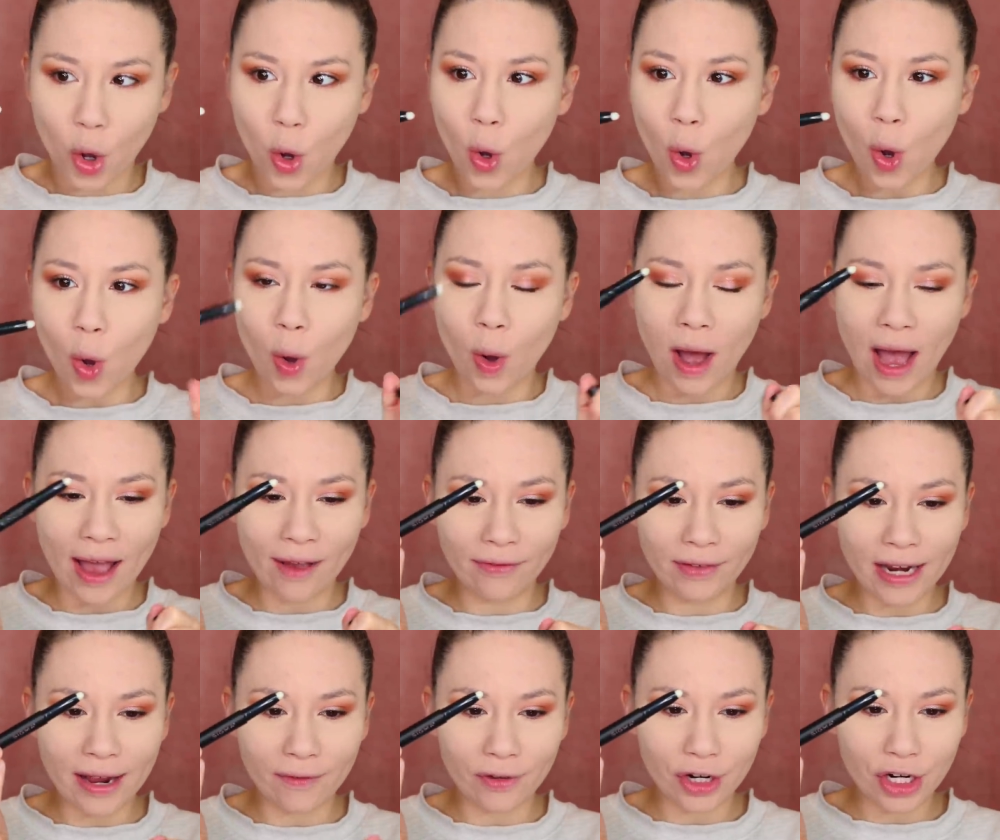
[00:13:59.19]
Oh, I've
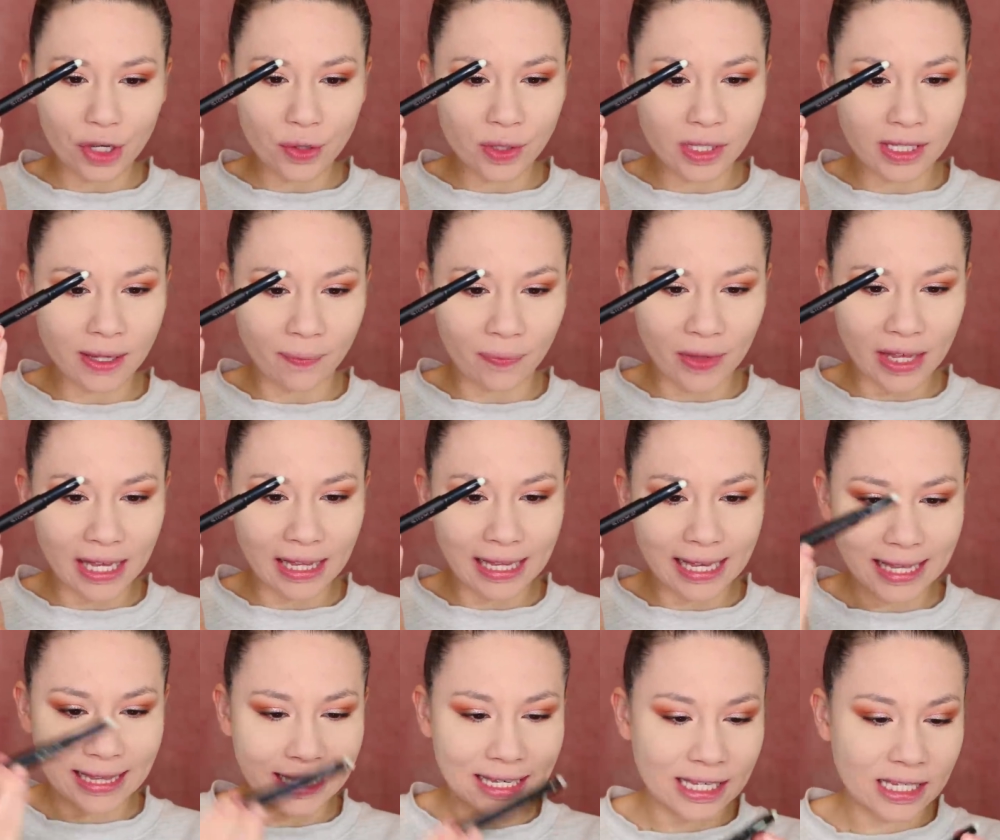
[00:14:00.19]
never used something
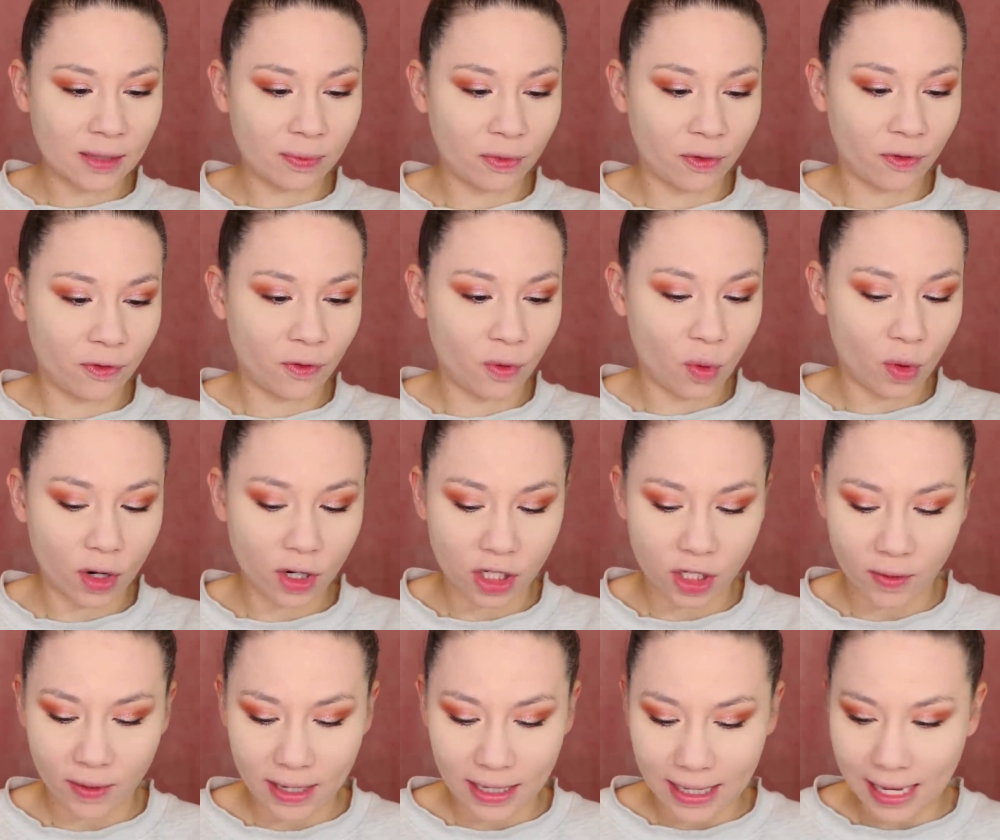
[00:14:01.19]
like this before,
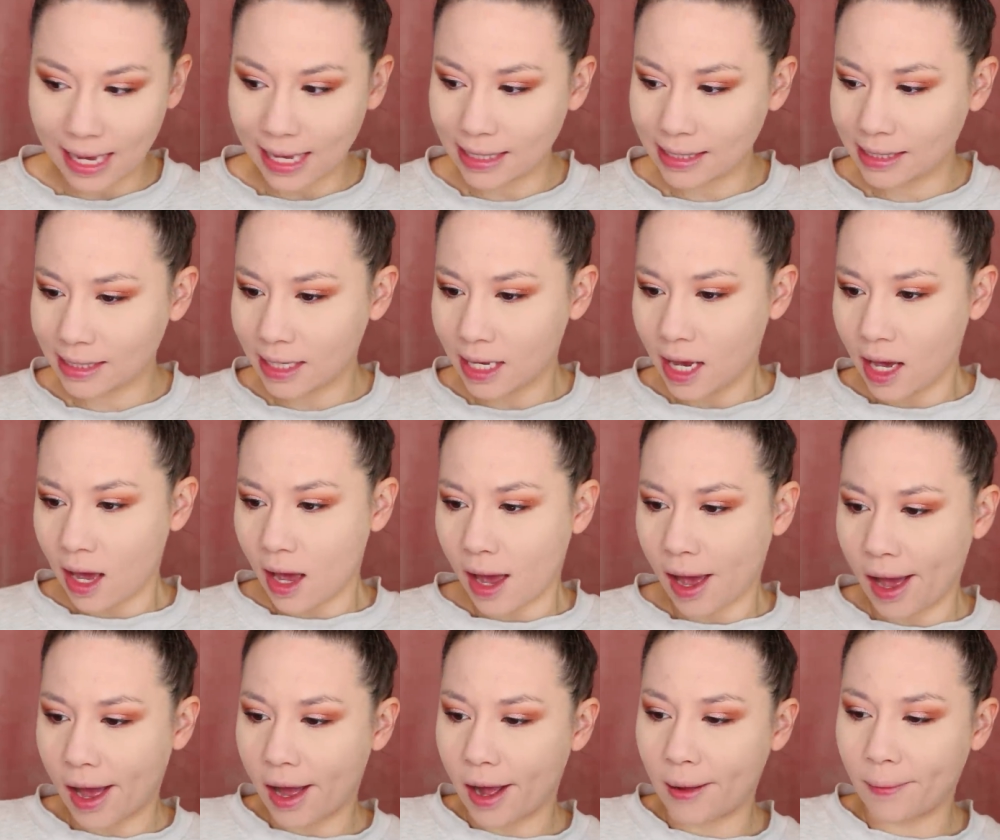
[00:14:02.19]
so I guess
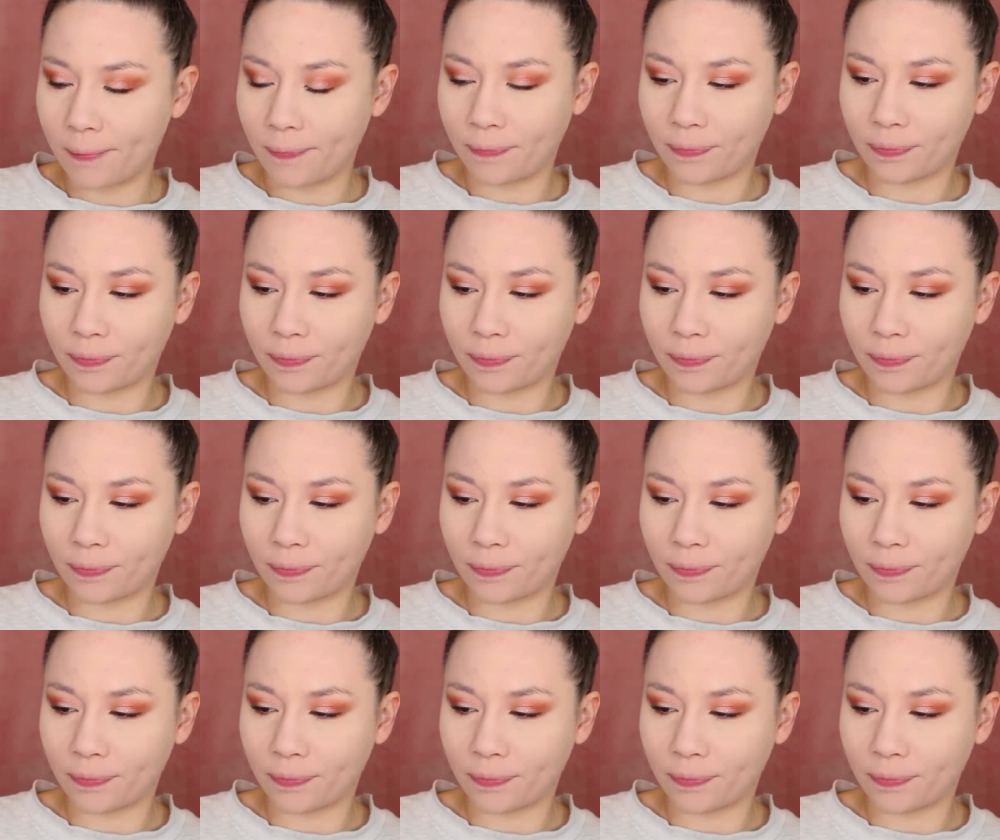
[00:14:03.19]
um, I'm